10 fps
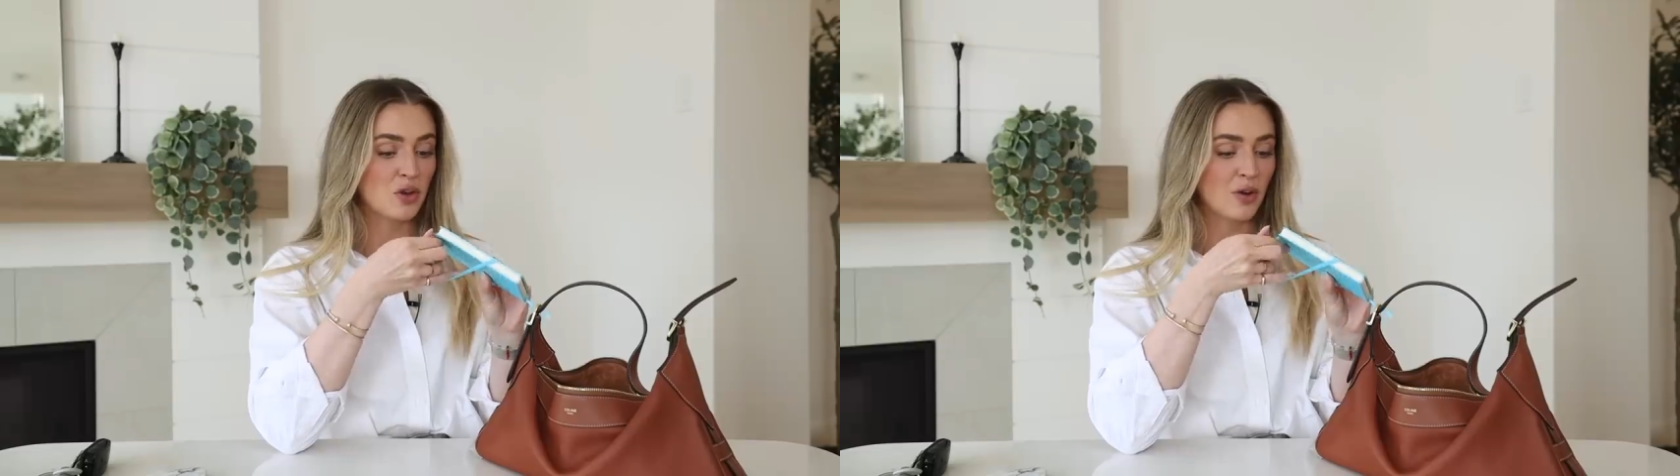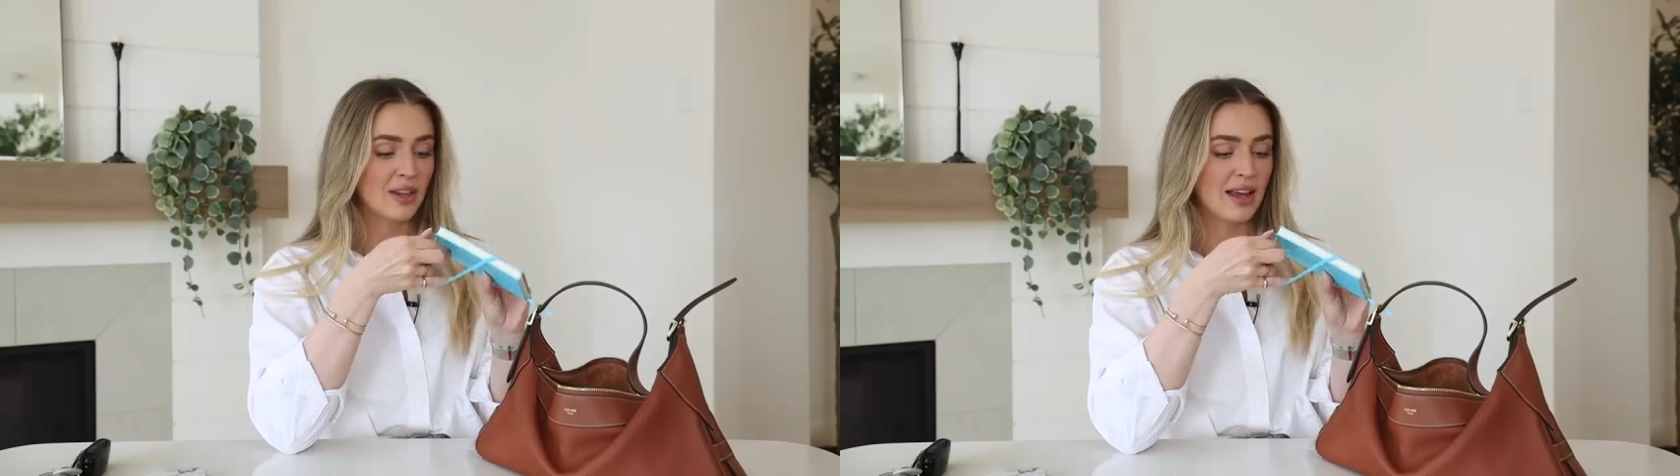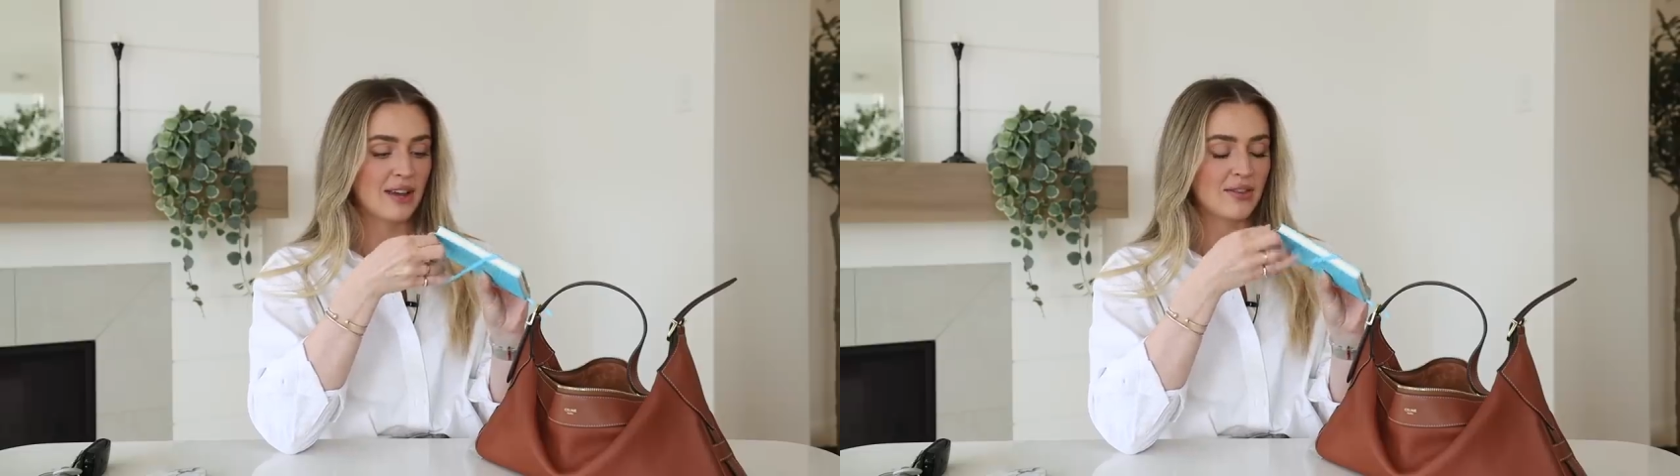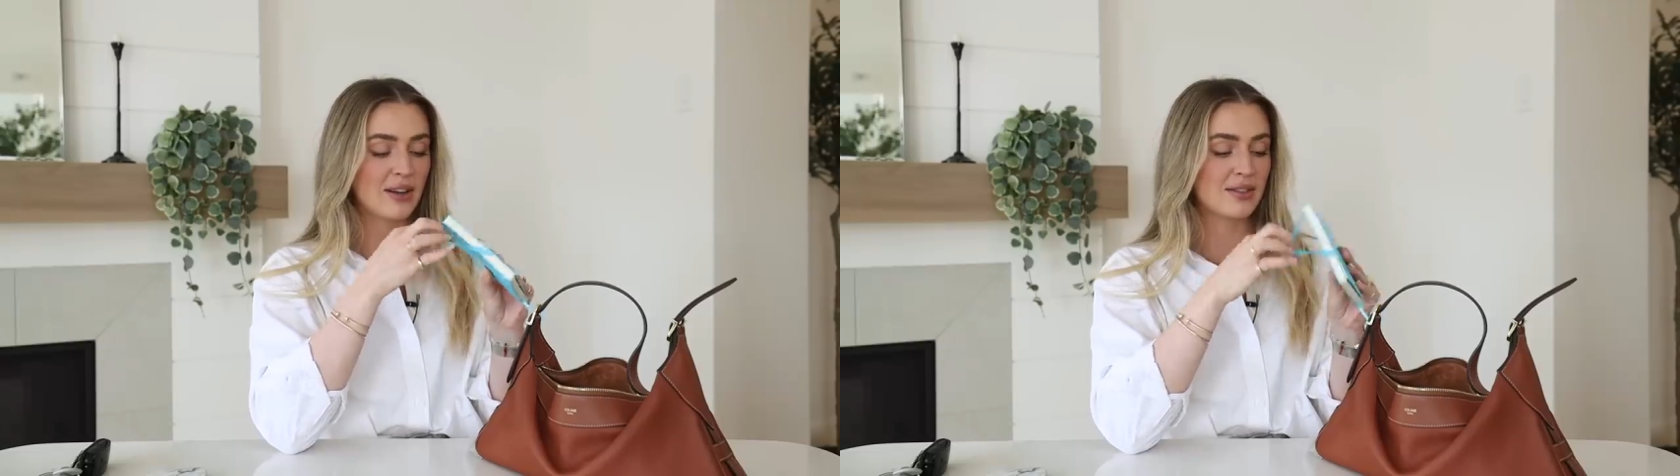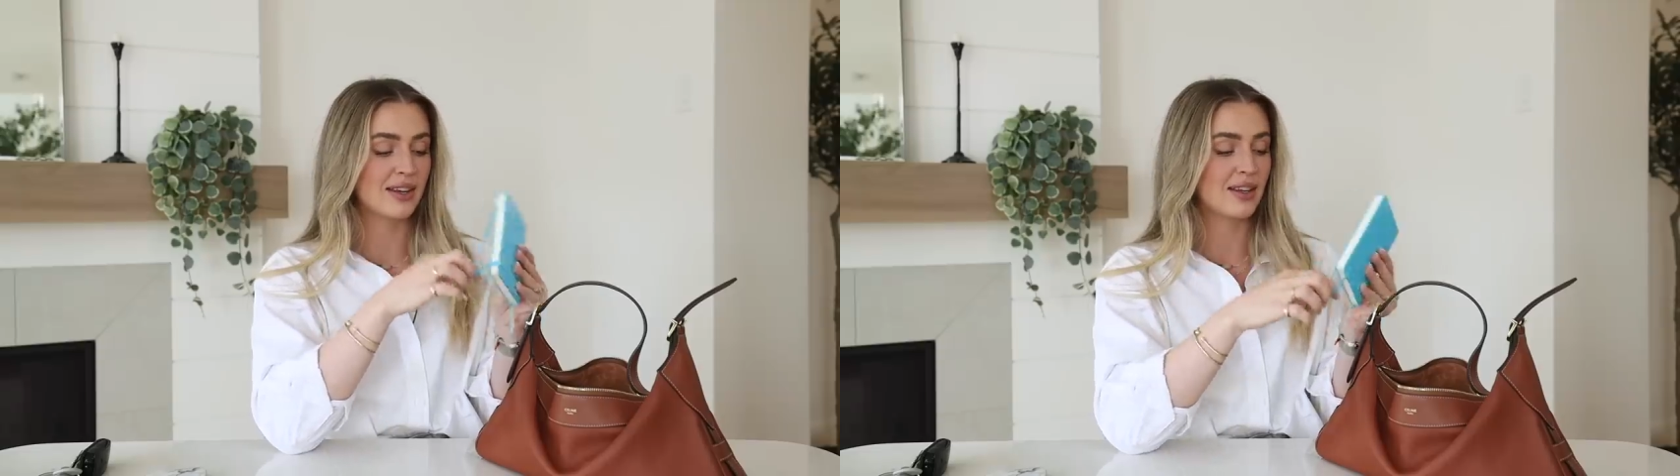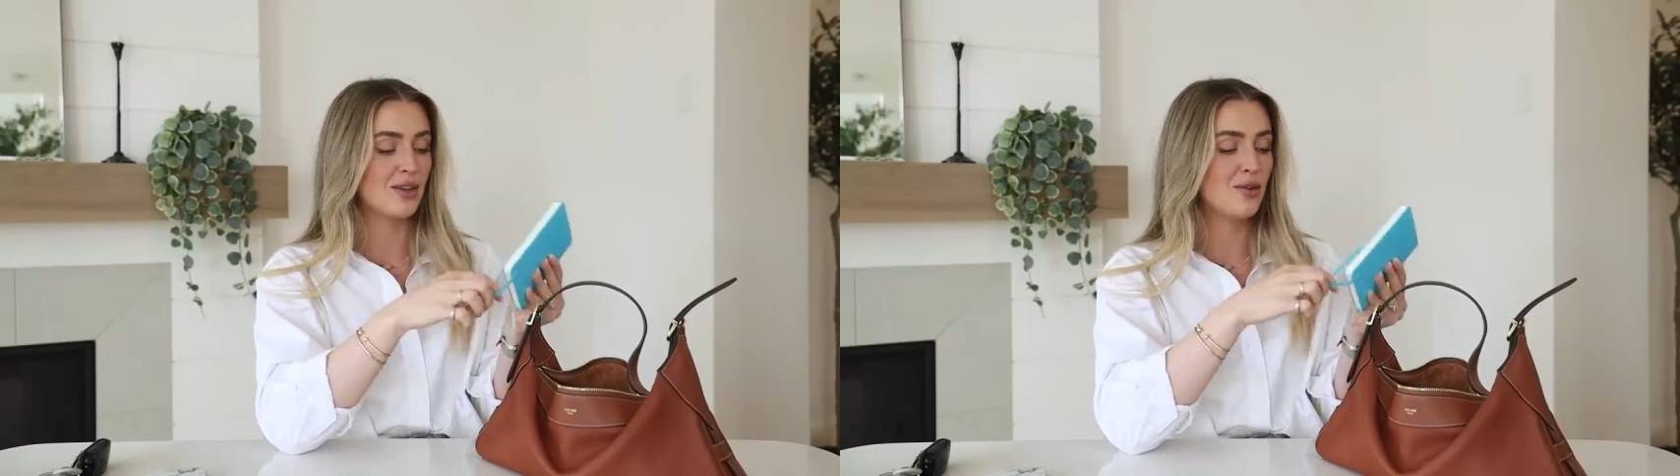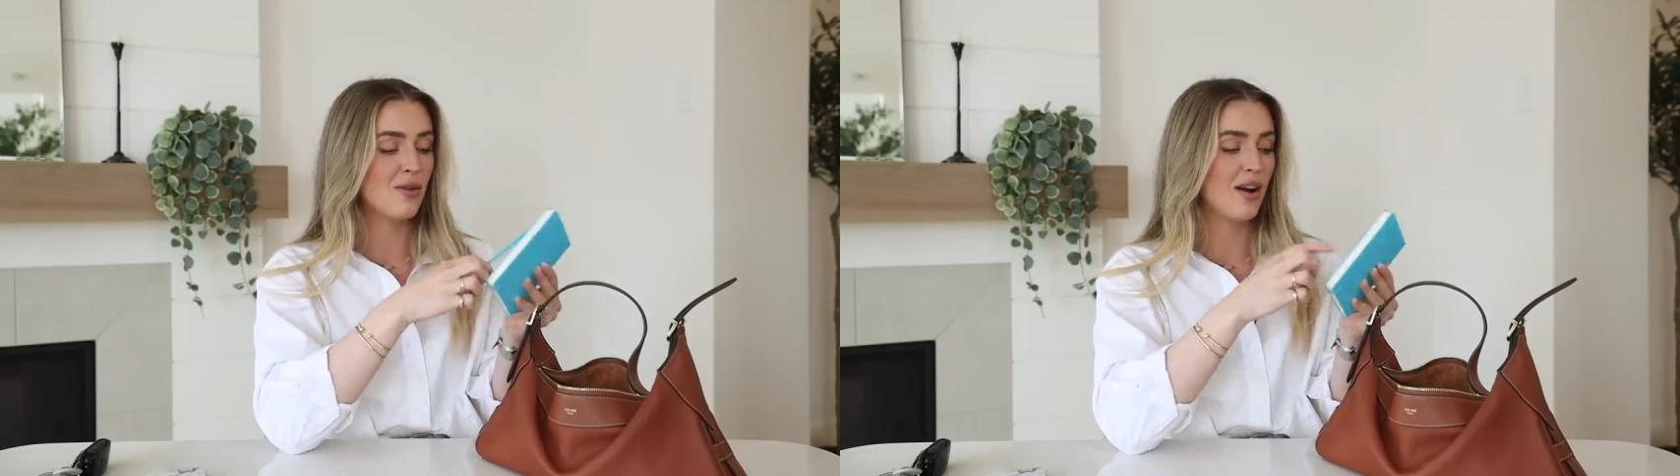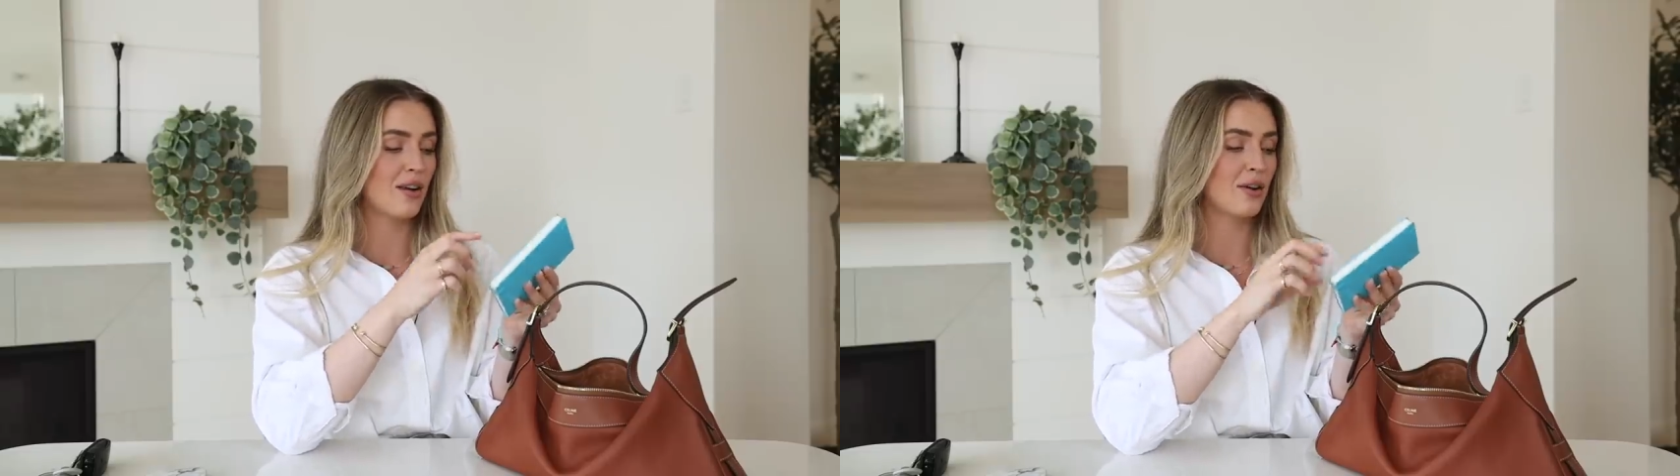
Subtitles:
your life. And I was like, you are